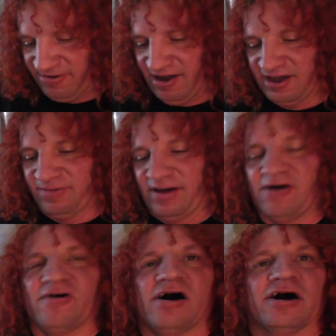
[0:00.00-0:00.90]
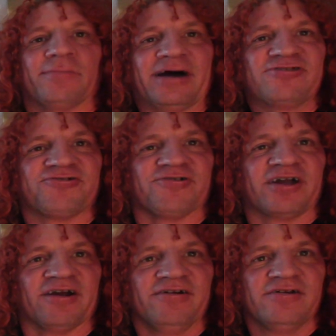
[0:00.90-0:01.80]
talking about uh, Maestro
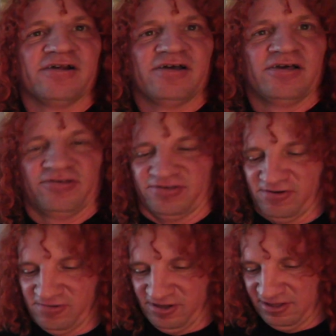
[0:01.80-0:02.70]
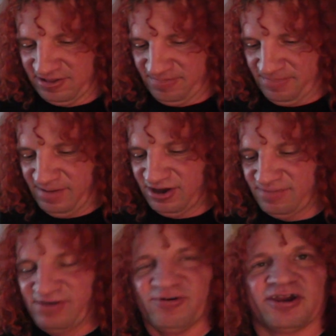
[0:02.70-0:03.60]
here. So it's probably going
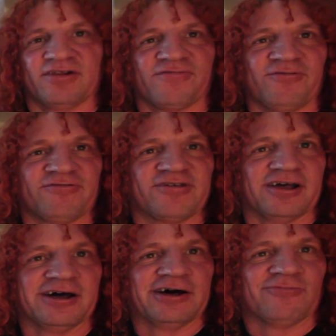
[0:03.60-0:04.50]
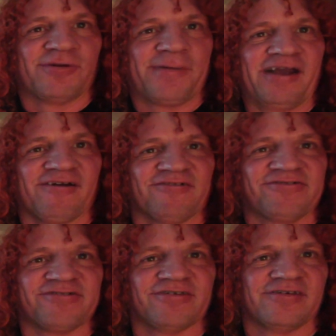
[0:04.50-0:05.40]
to be one of the first uh,
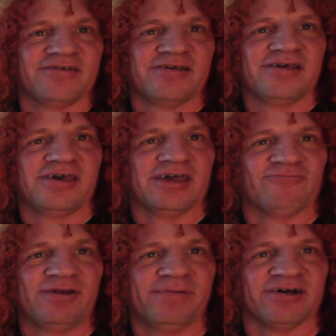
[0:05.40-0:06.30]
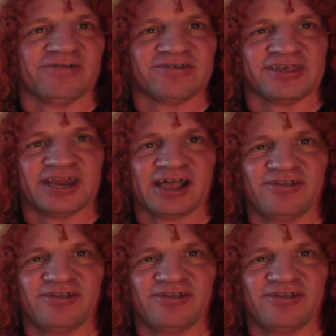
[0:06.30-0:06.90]
repairs and rebuilds that I